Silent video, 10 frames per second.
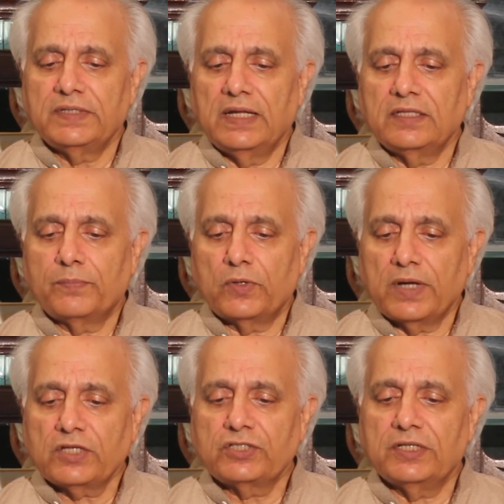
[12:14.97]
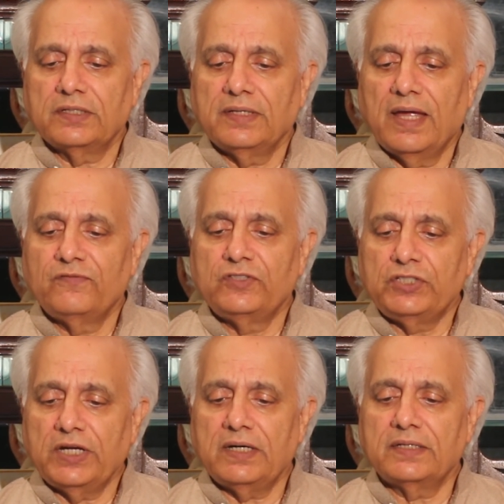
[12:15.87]
in the production have
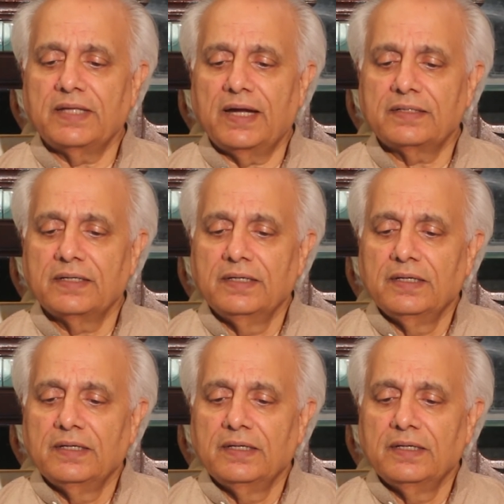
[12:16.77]
shared that